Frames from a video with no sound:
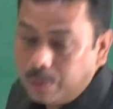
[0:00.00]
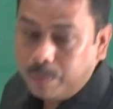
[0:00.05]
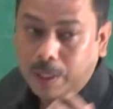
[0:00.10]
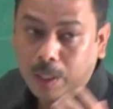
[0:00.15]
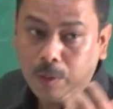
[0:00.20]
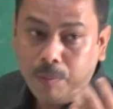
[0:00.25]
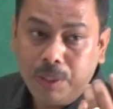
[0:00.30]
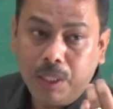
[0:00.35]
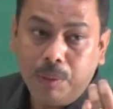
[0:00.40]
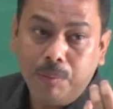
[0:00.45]
of
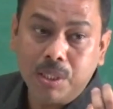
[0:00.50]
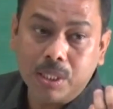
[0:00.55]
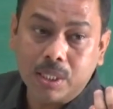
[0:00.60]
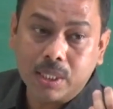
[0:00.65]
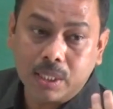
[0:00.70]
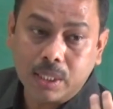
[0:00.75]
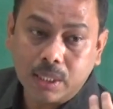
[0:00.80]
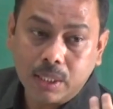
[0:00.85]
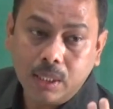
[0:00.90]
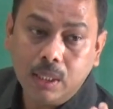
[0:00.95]
aluminum
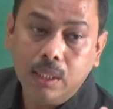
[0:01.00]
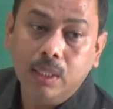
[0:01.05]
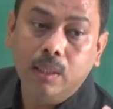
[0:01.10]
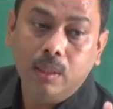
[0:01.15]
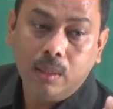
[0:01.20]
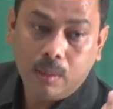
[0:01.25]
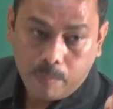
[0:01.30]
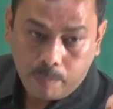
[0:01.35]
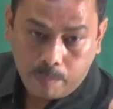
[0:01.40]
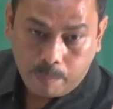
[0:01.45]
is
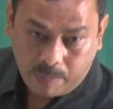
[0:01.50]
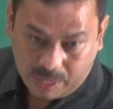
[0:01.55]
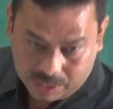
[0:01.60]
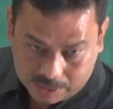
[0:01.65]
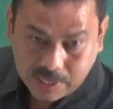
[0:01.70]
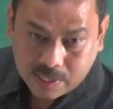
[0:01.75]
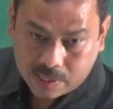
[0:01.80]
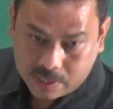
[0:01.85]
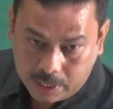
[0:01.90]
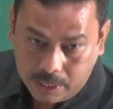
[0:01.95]

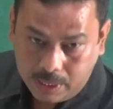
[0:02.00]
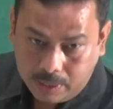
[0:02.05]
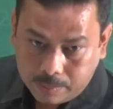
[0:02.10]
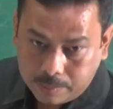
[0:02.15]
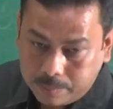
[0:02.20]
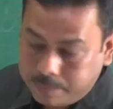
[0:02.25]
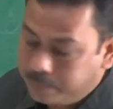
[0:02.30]
+3,